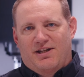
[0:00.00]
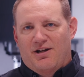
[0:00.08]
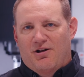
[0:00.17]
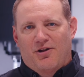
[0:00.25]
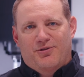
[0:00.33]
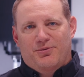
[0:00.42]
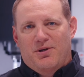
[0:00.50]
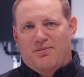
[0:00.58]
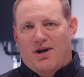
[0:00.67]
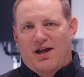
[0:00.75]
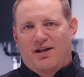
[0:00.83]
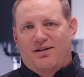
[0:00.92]
Get all three
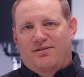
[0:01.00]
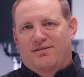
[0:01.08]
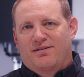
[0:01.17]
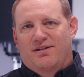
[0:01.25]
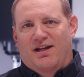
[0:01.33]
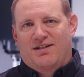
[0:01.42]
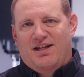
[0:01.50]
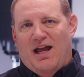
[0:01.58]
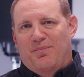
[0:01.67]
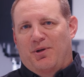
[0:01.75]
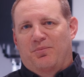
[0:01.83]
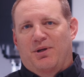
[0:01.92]
right, and
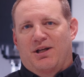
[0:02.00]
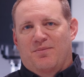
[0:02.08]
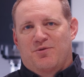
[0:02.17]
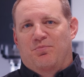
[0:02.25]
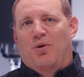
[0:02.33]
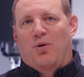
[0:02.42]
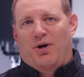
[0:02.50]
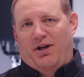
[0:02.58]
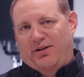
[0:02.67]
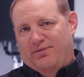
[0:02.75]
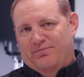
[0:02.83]
tapping becomes boring.